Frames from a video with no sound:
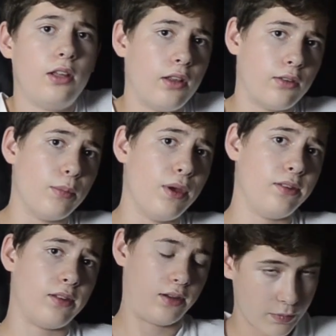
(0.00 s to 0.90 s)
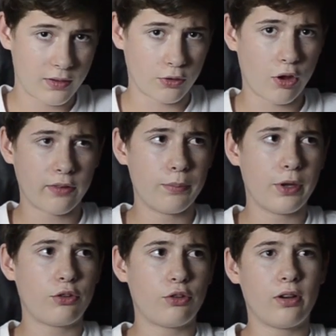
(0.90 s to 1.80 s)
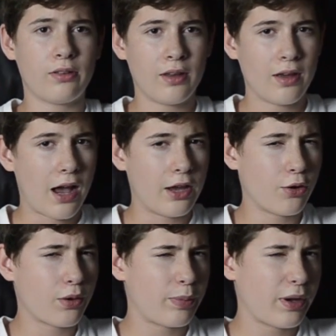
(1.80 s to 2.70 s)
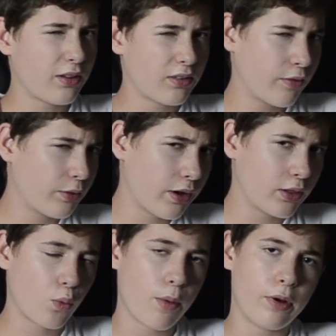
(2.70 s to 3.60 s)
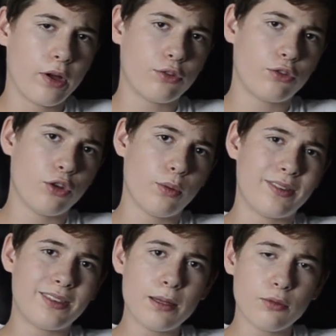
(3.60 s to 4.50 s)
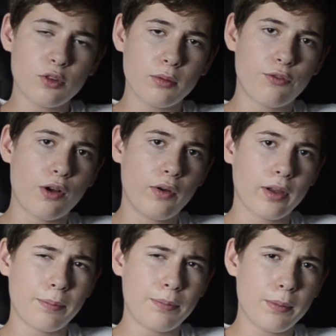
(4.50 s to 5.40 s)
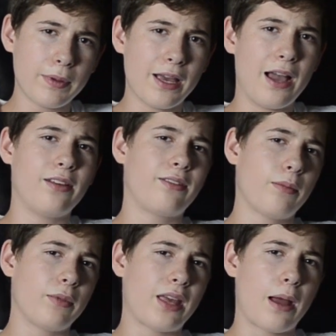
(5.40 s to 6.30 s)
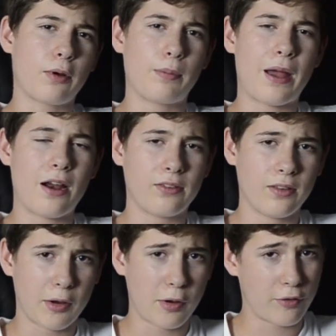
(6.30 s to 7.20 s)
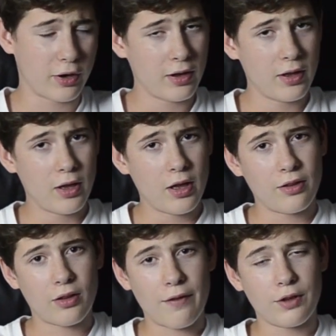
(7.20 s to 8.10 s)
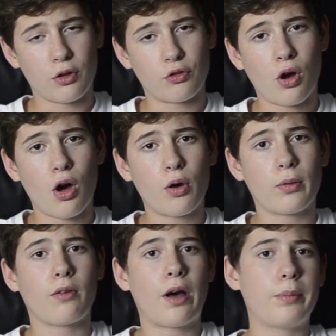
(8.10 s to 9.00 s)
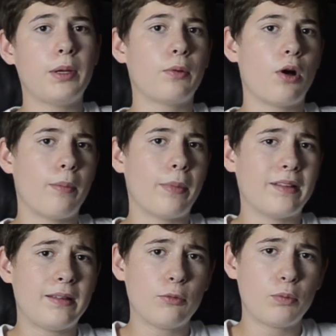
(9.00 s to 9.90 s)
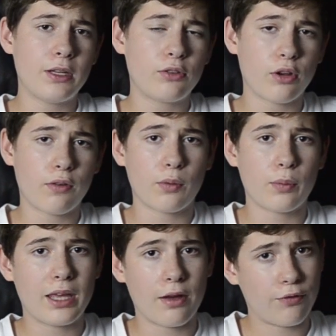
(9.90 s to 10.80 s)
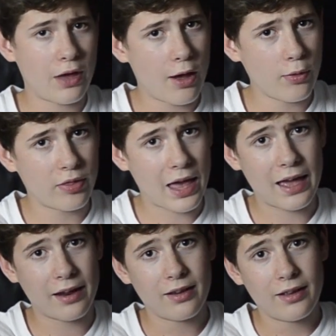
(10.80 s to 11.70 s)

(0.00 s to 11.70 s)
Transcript: it's amazing. It takes awesome pictures. I know compared to something like the OnePlus 2, it seems to be falling a bit behind some of the camera comparisons. However, having a talk with a lot of people on my TeamSpeak server, we have found that